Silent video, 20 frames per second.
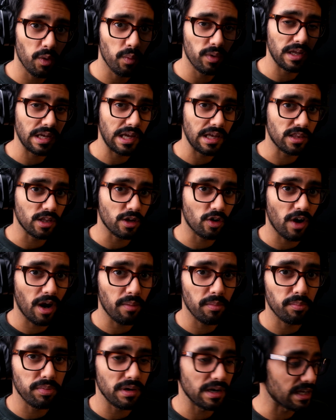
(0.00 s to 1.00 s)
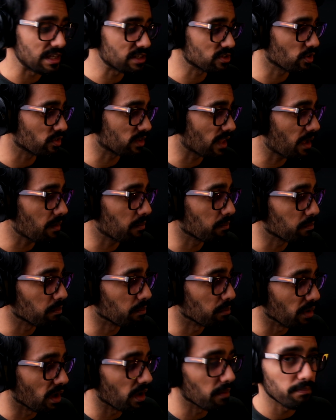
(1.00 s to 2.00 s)
want to get the grammar police on that,
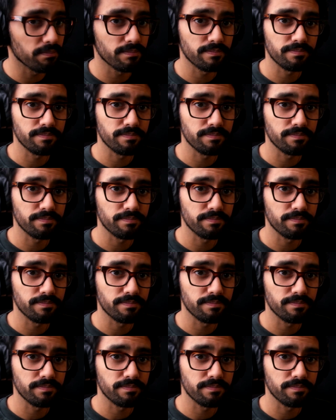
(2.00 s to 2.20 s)
but